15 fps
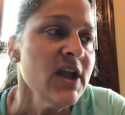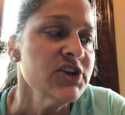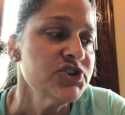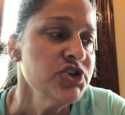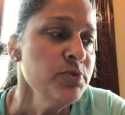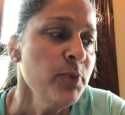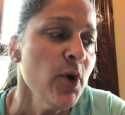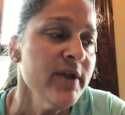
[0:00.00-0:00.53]

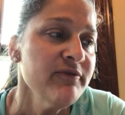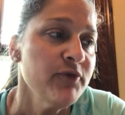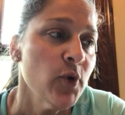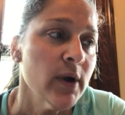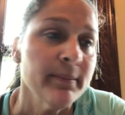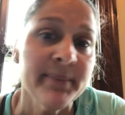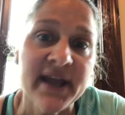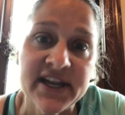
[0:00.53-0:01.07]

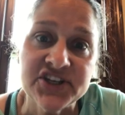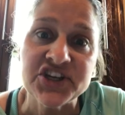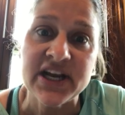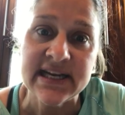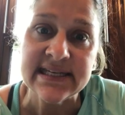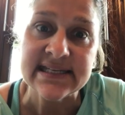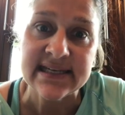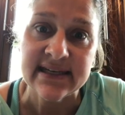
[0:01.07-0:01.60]
2.4, page
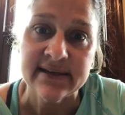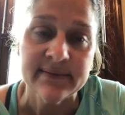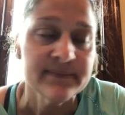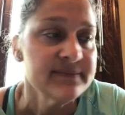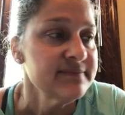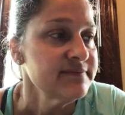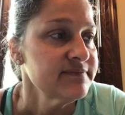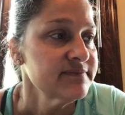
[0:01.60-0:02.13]
18.
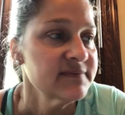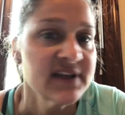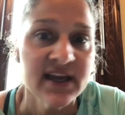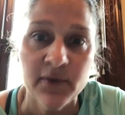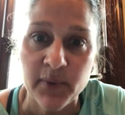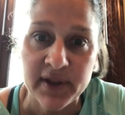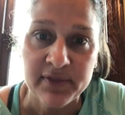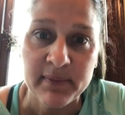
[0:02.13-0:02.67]

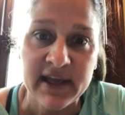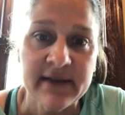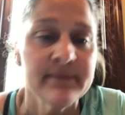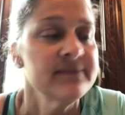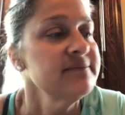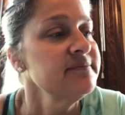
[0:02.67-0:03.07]
Get with me.